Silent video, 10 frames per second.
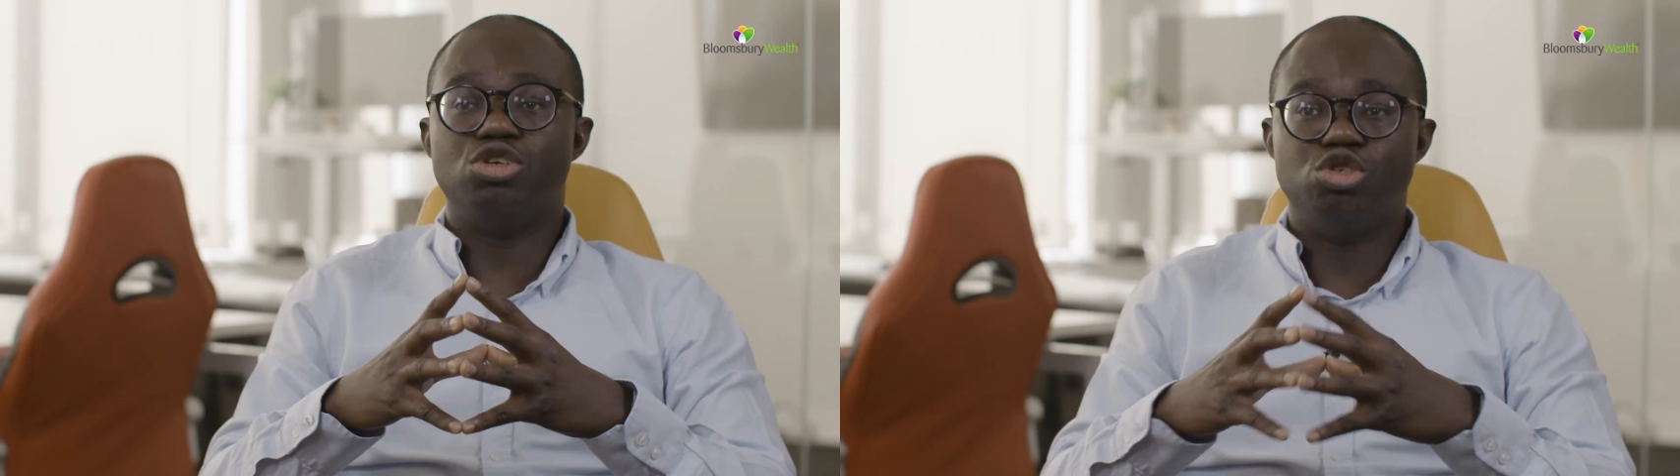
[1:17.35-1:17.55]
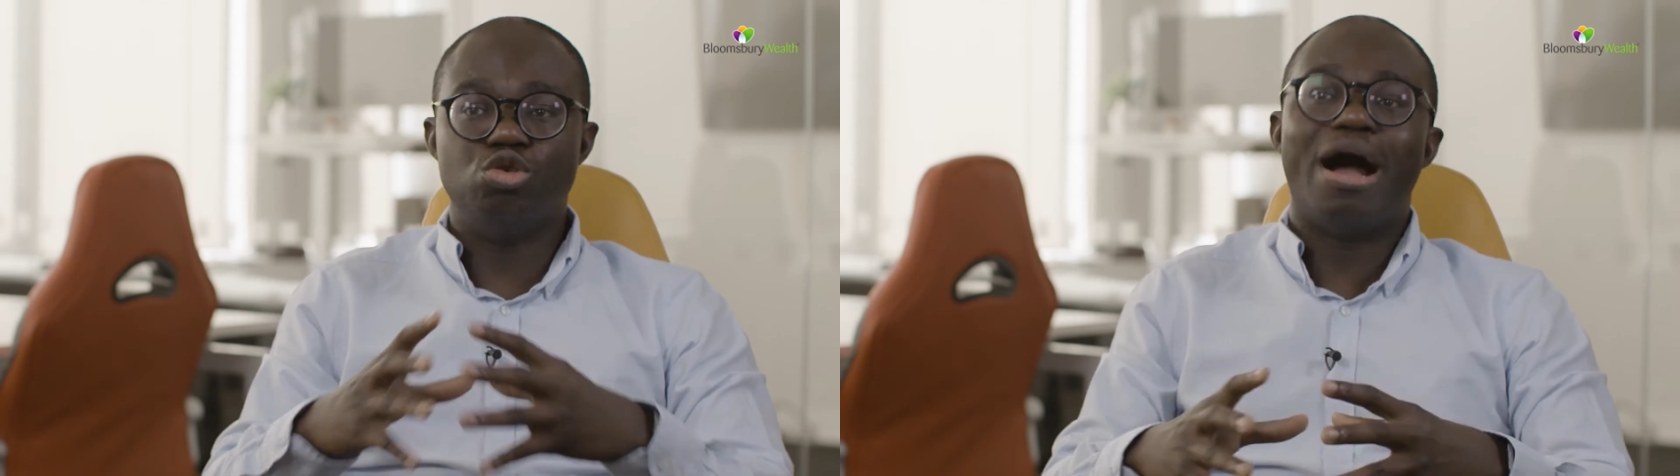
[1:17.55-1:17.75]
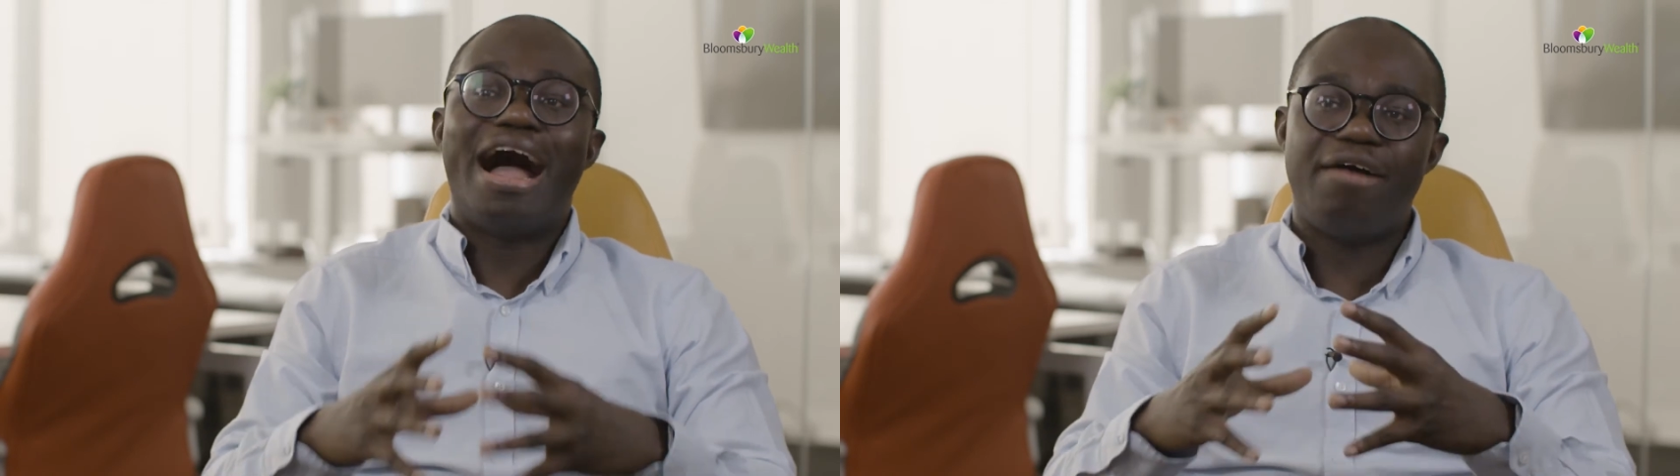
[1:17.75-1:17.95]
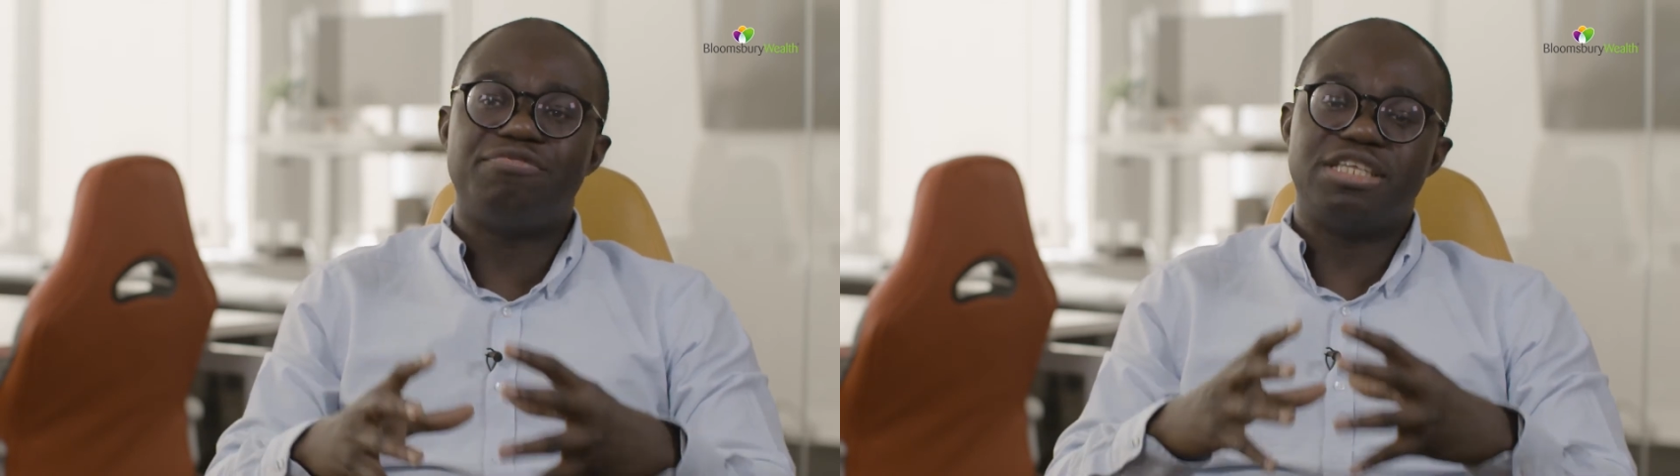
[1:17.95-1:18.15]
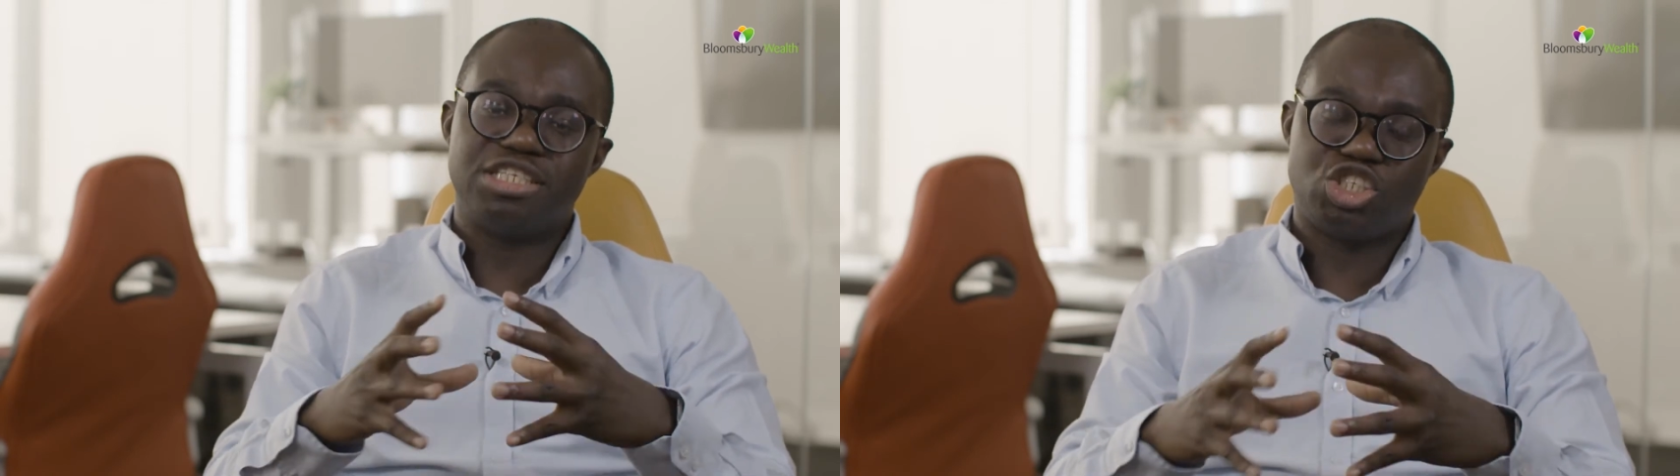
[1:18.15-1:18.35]
you
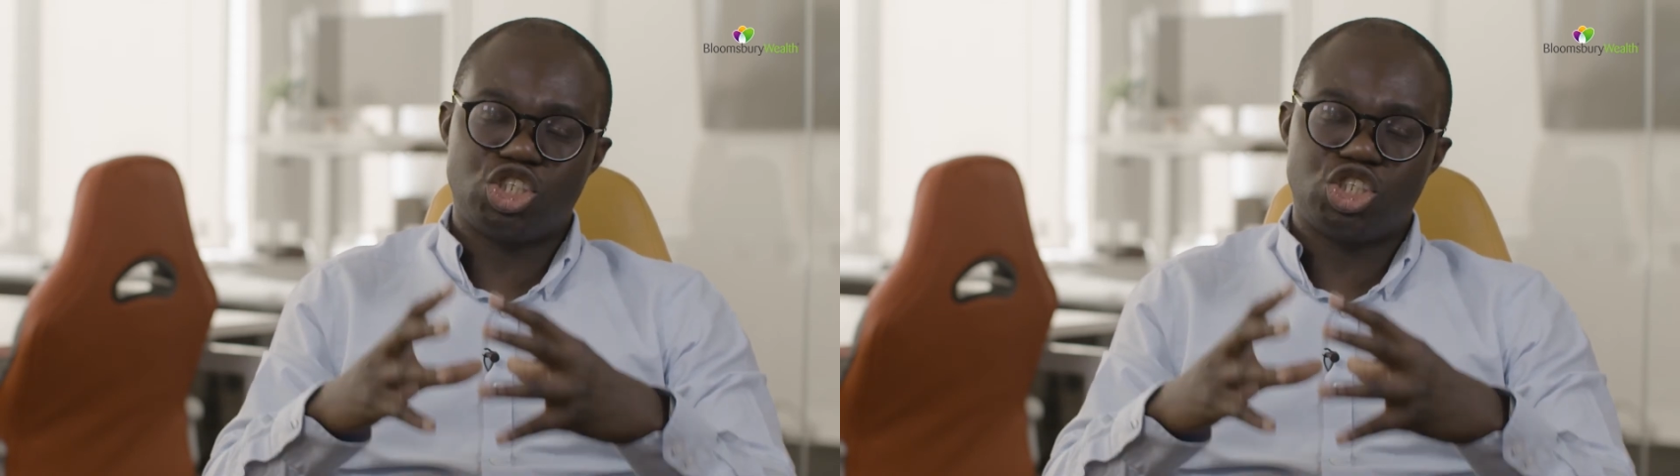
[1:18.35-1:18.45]
have this